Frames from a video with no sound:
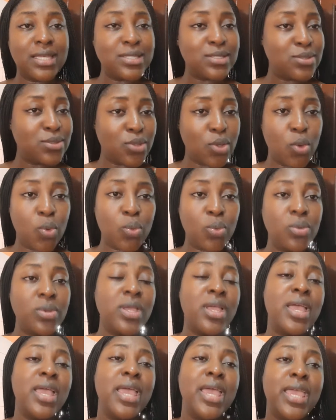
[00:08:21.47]
So
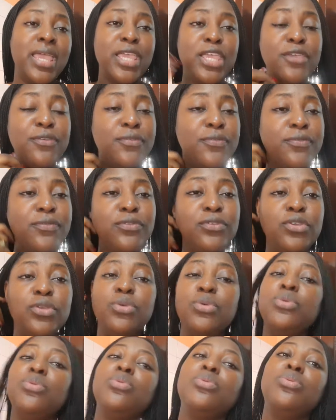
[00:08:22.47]
if
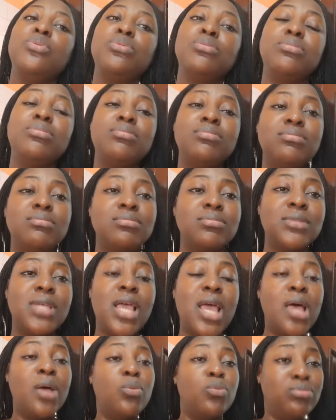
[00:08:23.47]
you
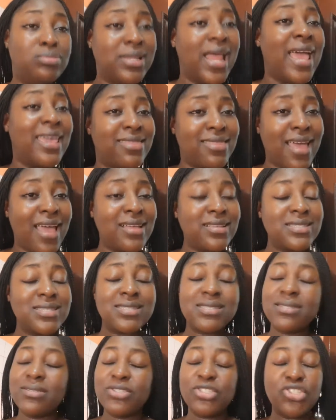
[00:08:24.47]
like
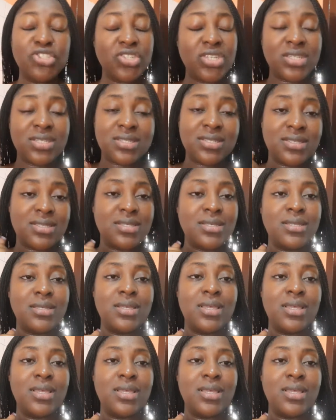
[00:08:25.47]
that, just